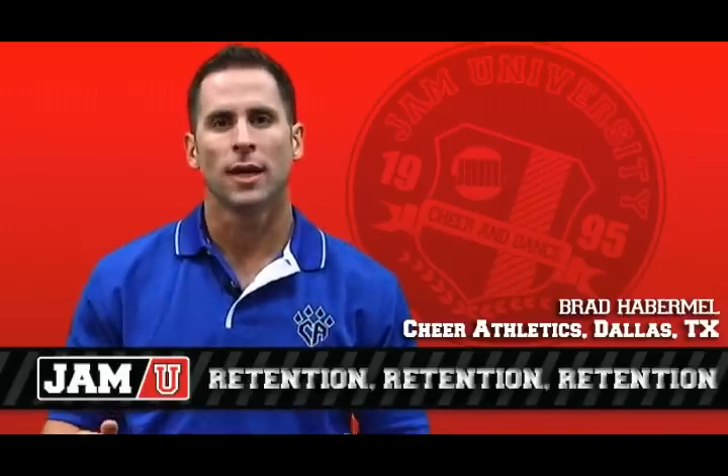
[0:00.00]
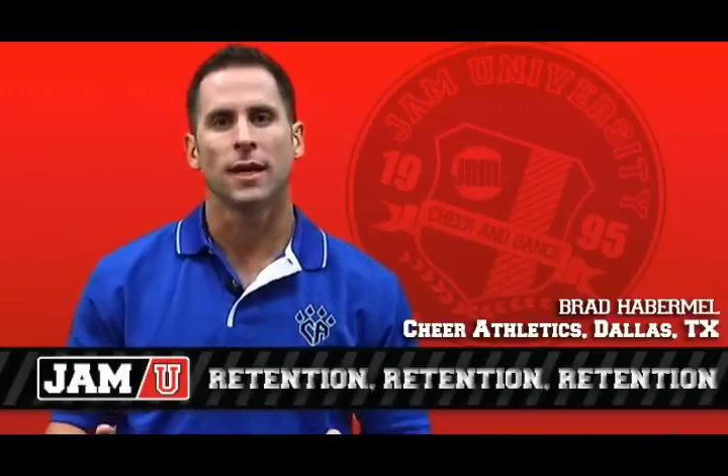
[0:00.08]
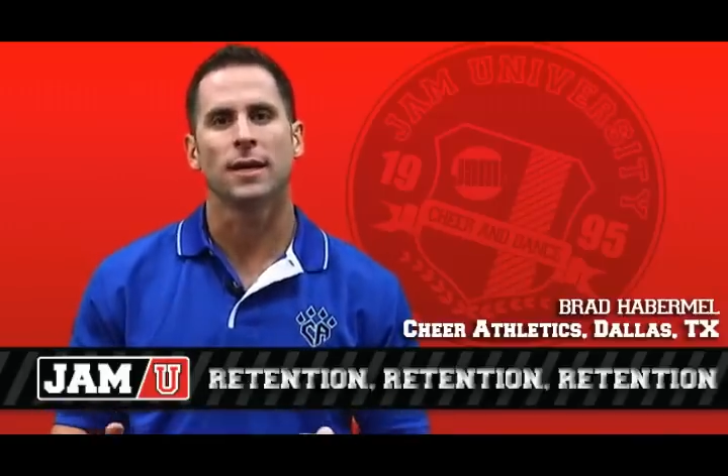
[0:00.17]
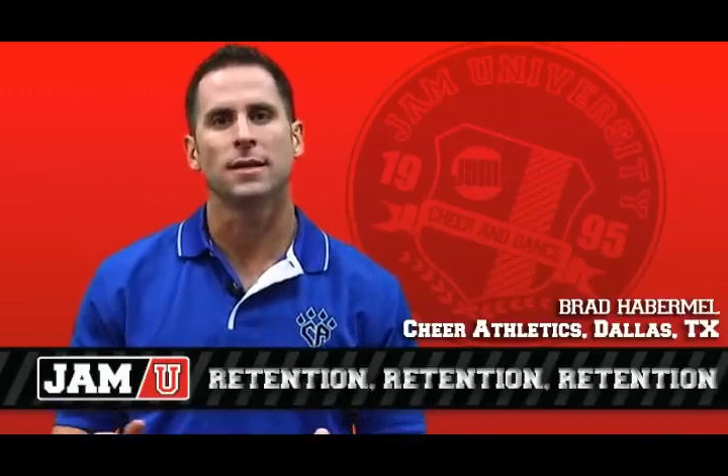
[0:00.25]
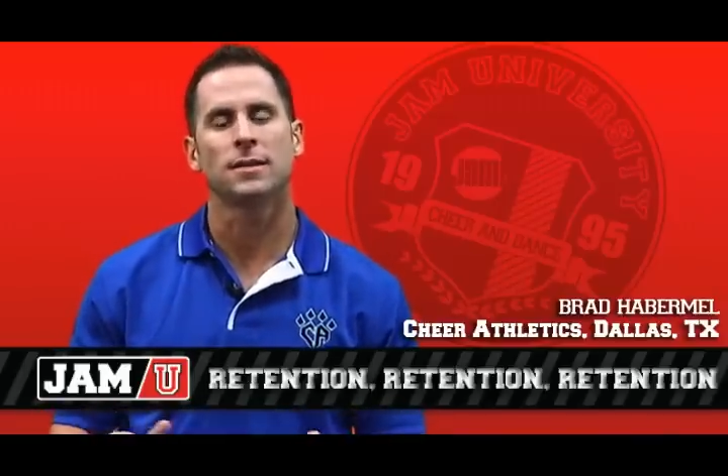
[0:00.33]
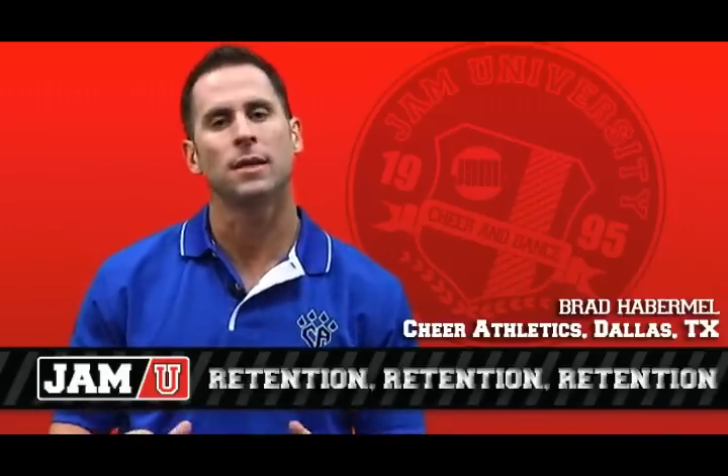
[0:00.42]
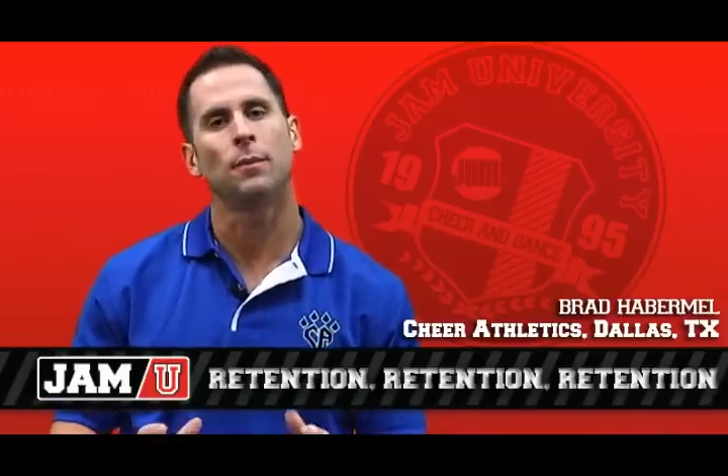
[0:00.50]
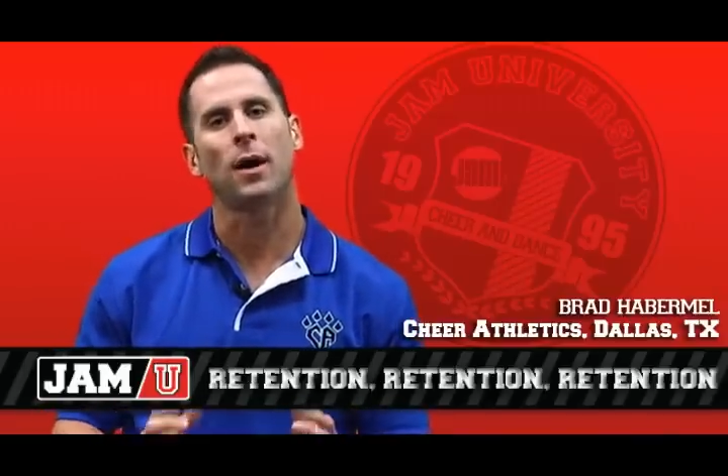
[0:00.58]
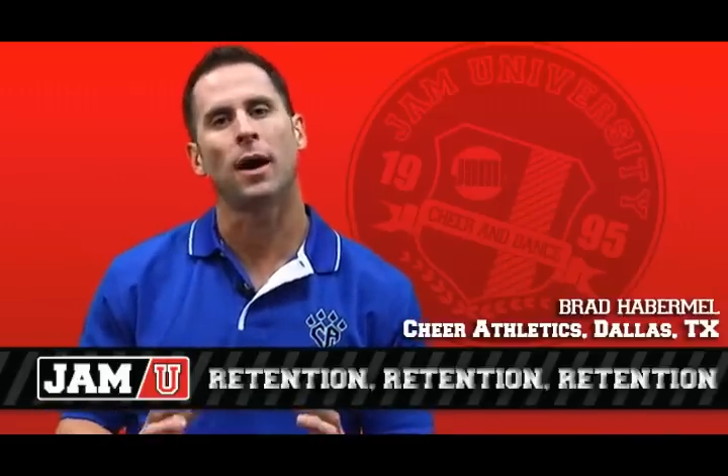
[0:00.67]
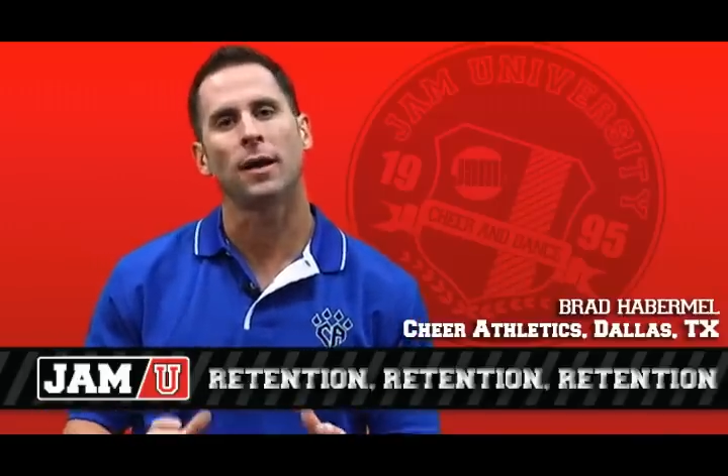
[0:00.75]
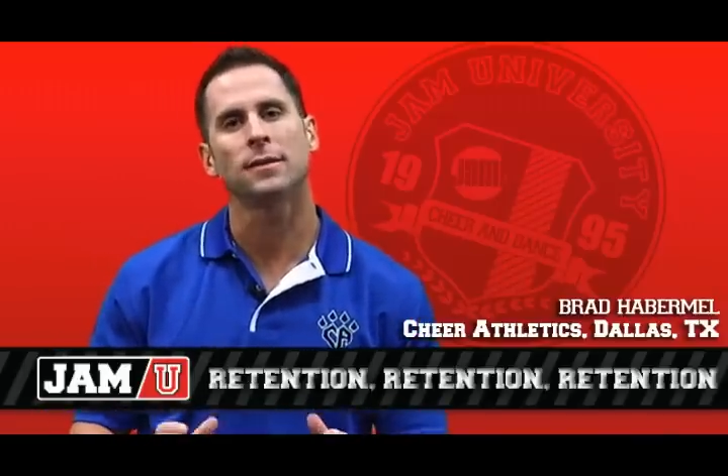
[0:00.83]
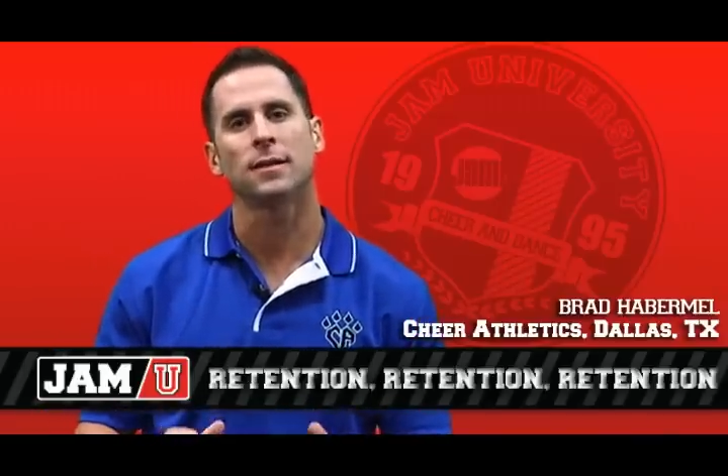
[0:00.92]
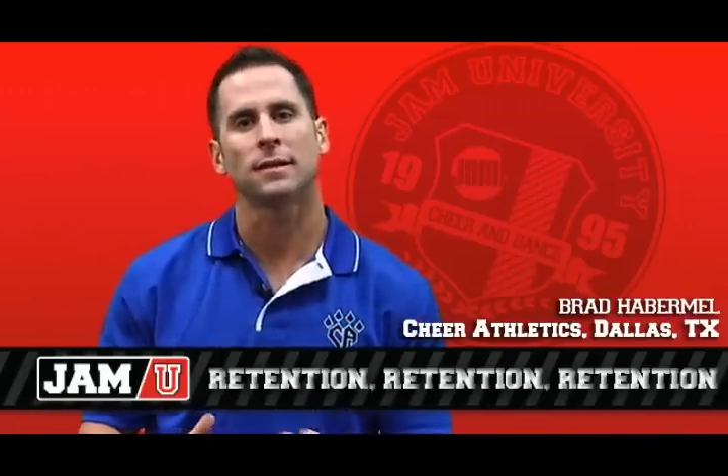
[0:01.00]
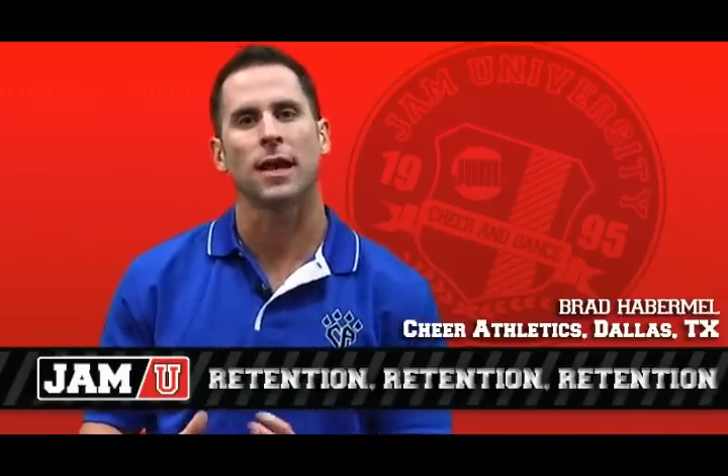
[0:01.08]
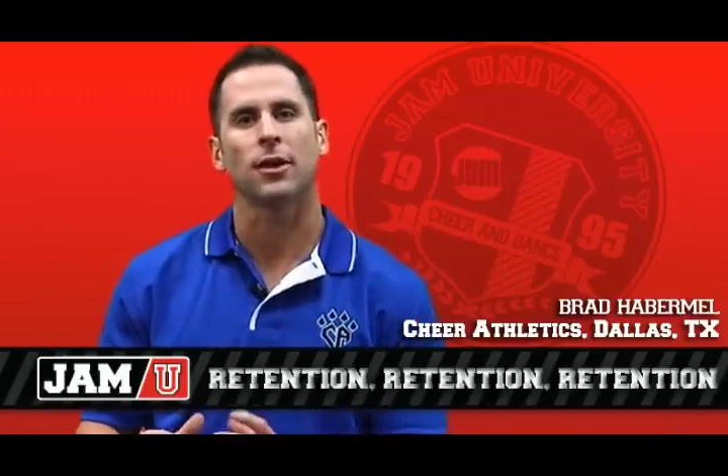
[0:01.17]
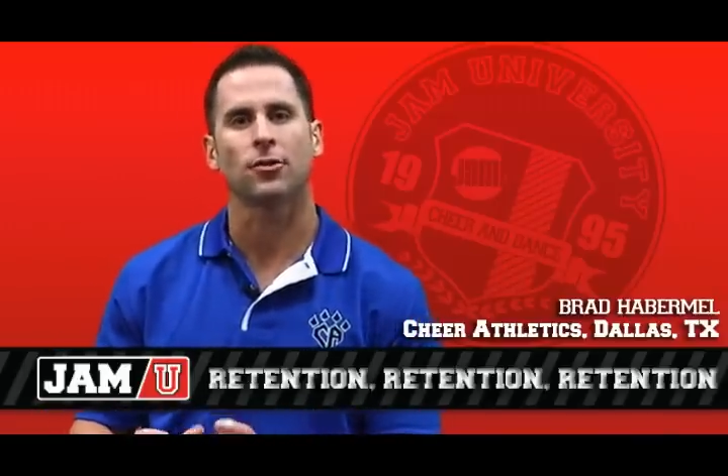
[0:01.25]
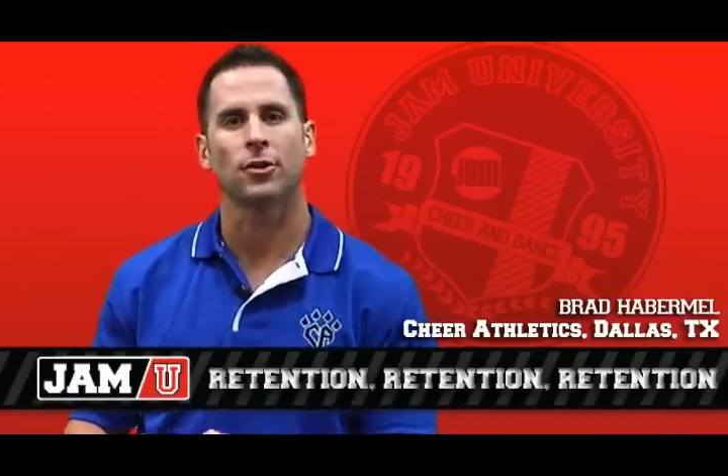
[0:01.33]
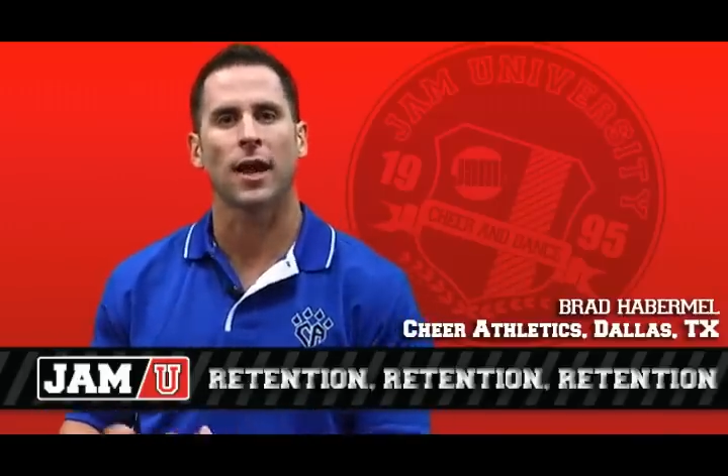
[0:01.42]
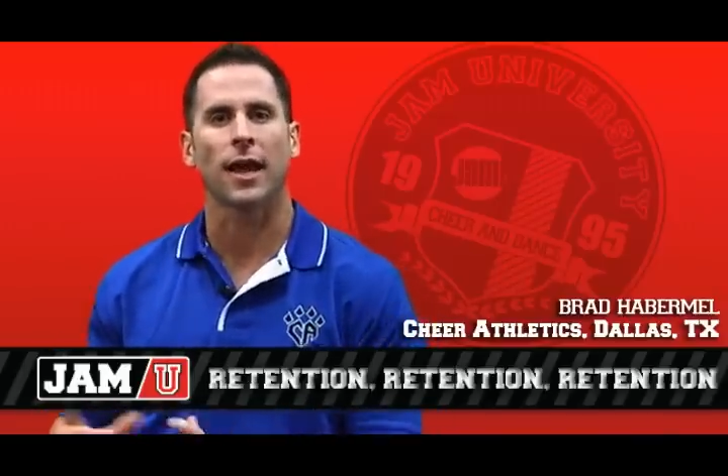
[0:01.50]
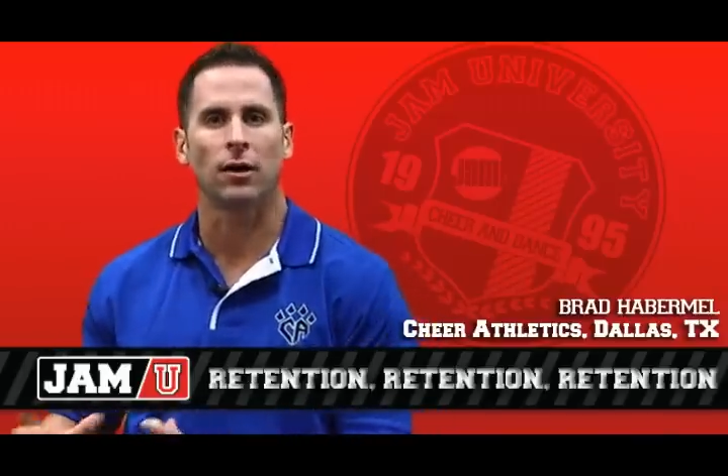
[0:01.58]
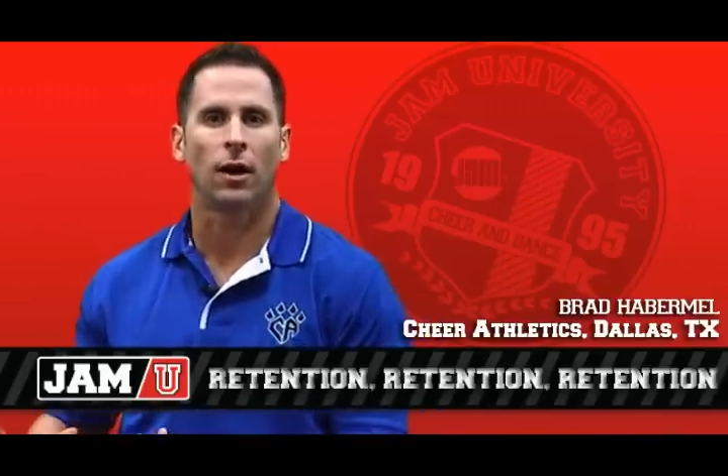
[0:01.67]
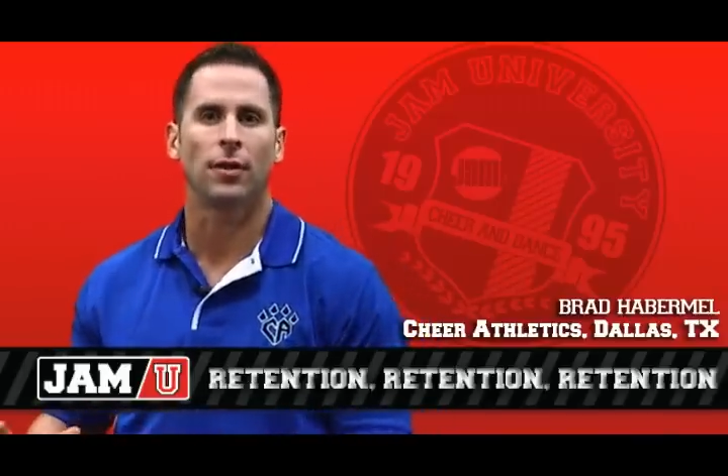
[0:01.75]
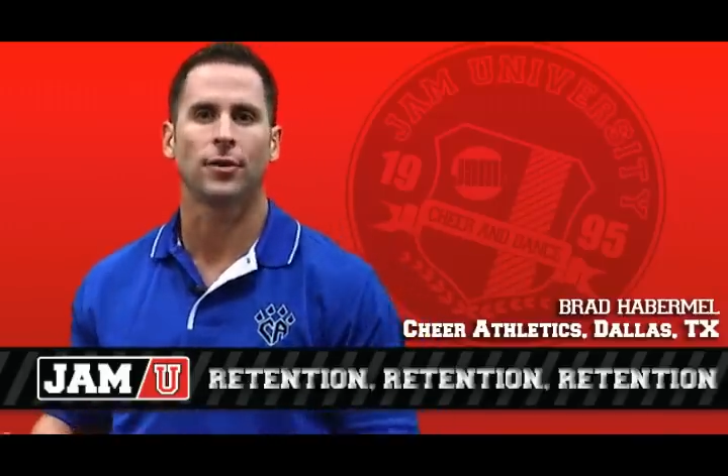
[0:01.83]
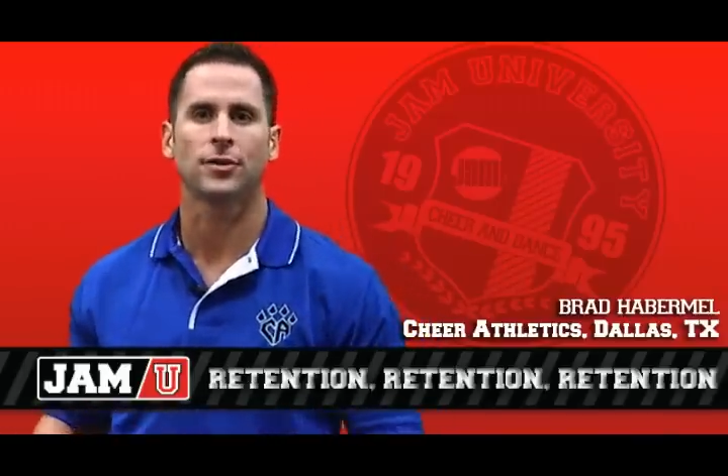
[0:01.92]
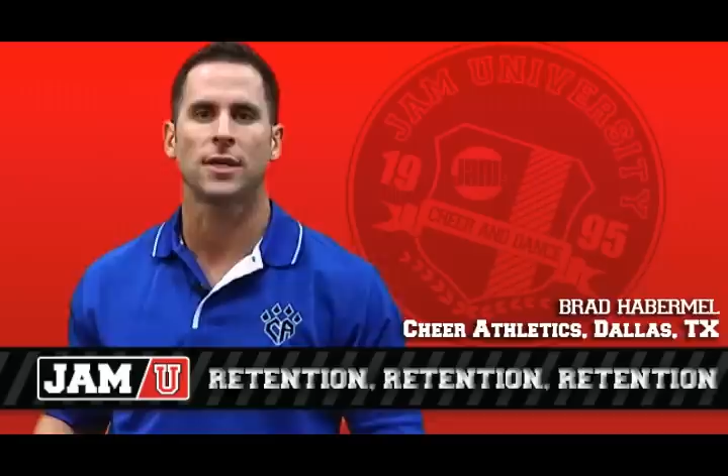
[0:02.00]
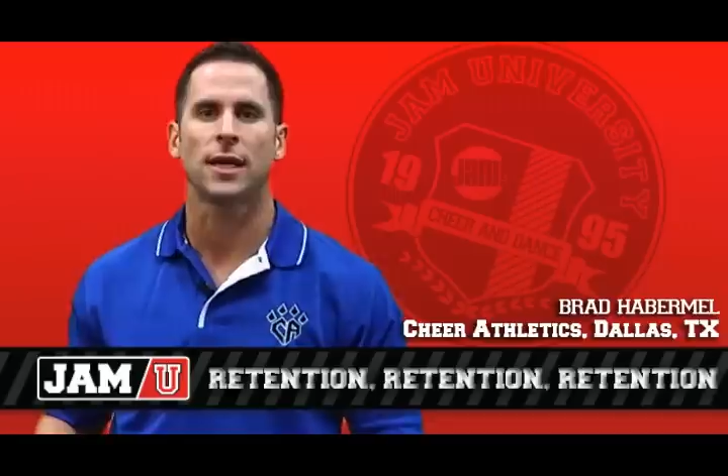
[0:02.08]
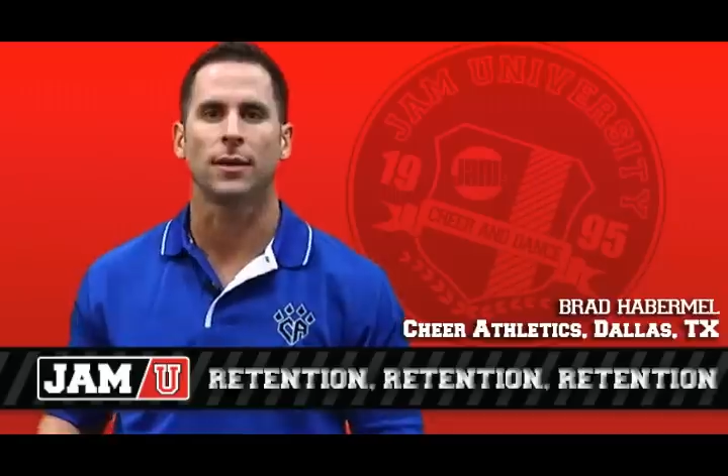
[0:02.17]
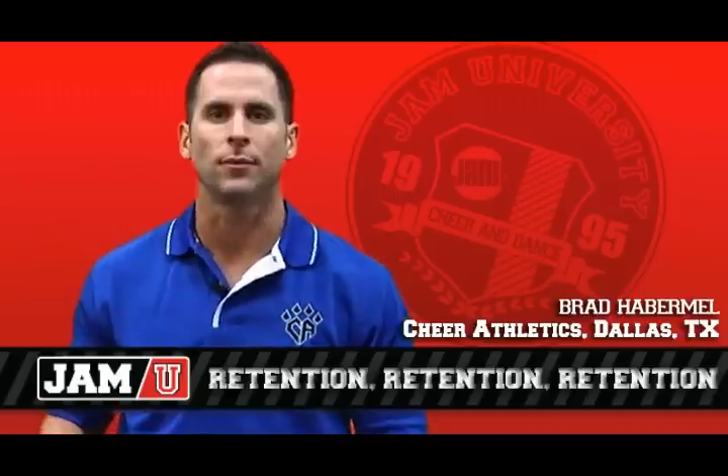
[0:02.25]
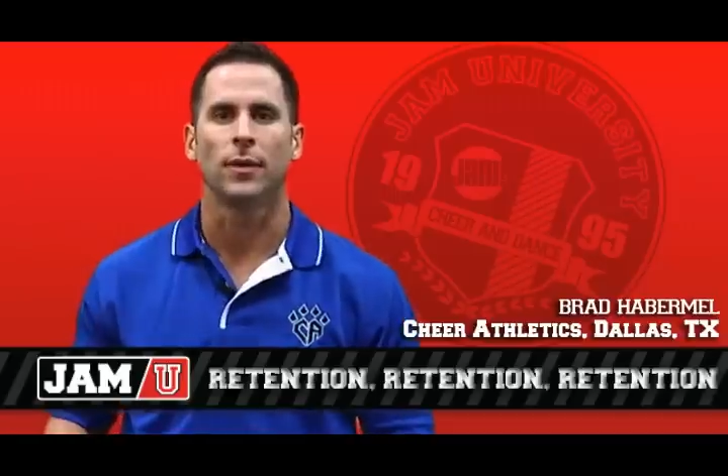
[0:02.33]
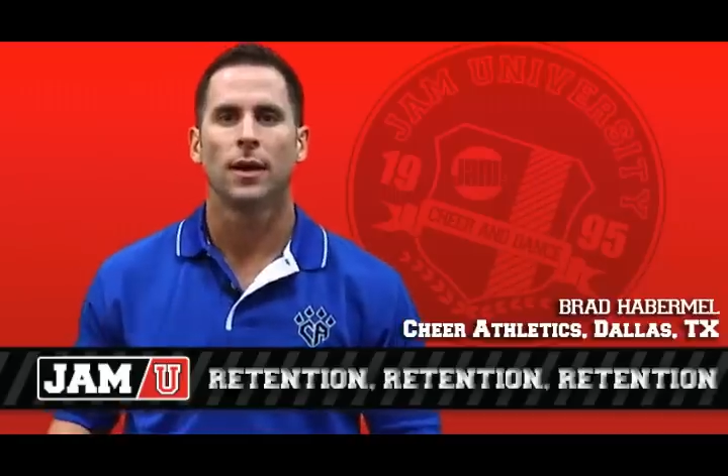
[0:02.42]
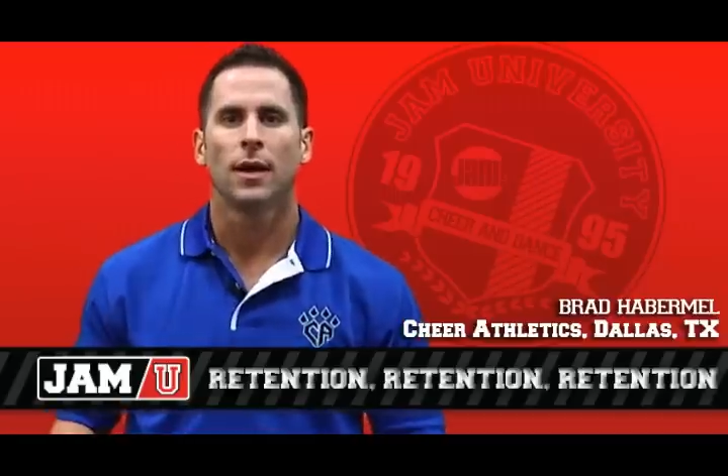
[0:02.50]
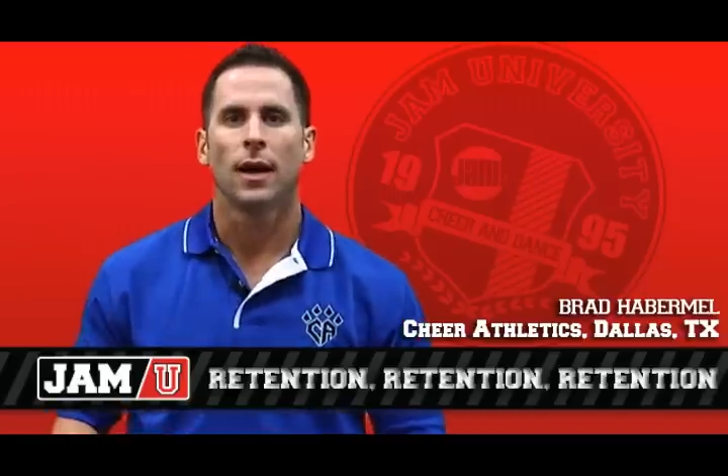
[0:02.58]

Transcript: is the bonds that they create on their team.